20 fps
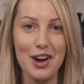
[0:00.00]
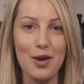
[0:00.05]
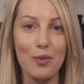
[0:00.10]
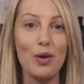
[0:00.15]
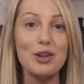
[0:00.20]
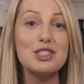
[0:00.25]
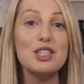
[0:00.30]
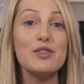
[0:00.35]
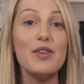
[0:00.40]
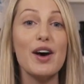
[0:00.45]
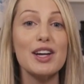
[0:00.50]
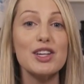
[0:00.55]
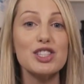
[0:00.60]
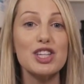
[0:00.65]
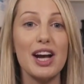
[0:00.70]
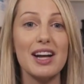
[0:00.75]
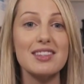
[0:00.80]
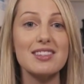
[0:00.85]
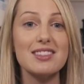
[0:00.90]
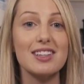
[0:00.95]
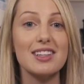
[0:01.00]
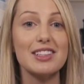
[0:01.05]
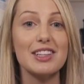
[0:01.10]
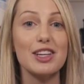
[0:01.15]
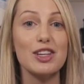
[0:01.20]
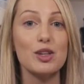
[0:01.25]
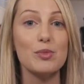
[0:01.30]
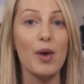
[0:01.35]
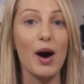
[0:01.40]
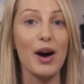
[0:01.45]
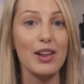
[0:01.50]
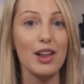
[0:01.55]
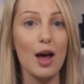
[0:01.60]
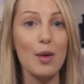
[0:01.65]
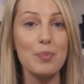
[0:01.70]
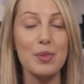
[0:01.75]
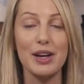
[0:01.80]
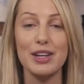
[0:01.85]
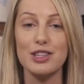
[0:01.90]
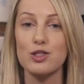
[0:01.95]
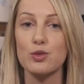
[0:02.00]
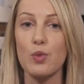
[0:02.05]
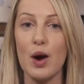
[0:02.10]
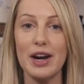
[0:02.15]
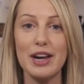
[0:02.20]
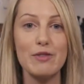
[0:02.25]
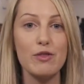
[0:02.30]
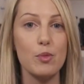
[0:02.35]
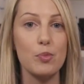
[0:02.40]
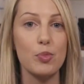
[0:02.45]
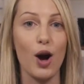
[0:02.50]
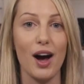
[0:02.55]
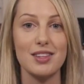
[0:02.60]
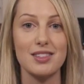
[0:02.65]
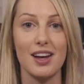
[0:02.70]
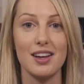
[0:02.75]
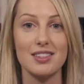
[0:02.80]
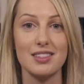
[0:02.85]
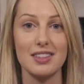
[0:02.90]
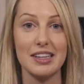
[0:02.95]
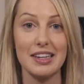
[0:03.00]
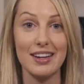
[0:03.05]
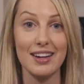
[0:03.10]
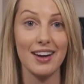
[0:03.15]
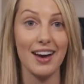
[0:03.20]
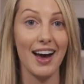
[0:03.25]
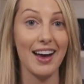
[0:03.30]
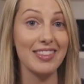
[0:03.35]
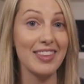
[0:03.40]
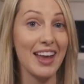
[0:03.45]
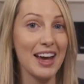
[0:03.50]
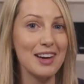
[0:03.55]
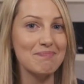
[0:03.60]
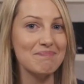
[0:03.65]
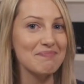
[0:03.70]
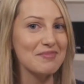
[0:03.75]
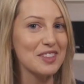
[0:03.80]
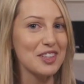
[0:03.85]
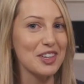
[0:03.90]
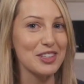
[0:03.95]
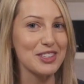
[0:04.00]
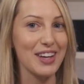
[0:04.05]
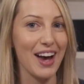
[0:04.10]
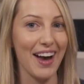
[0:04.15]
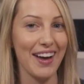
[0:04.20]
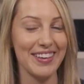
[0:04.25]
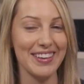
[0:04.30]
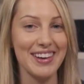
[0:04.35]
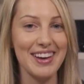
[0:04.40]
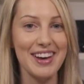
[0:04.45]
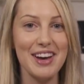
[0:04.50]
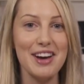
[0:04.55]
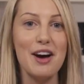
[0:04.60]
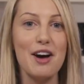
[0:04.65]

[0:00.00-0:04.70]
Once you've had a chance to clean your model up, it's ready for processing. And then you're done.